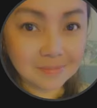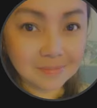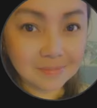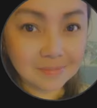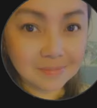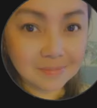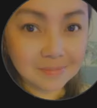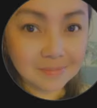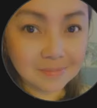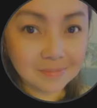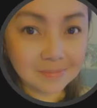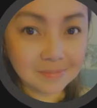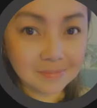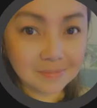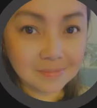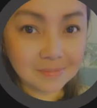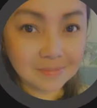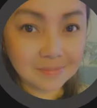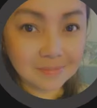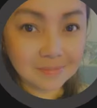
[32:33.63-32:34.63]
What
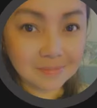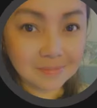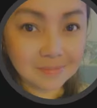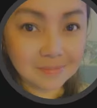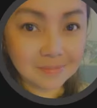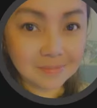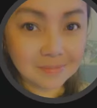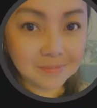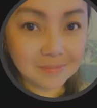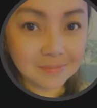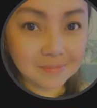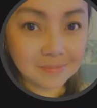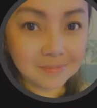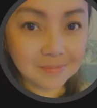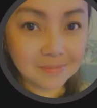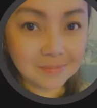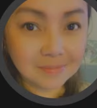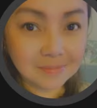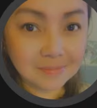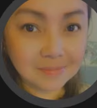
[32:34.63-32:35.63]
life is
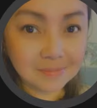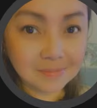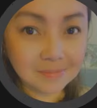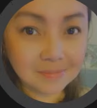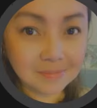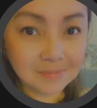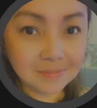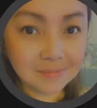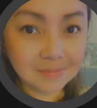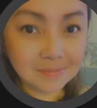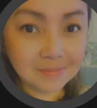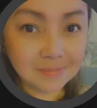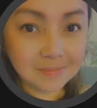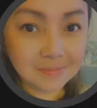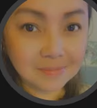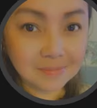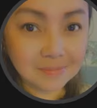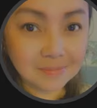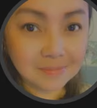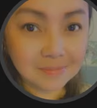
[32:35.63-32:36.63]
about, only
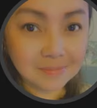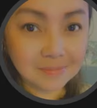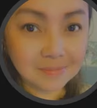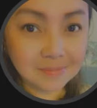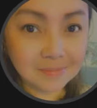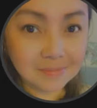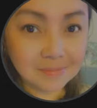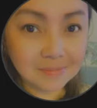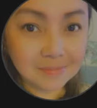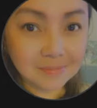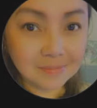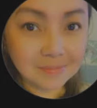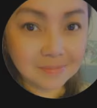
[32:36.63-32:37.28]
you.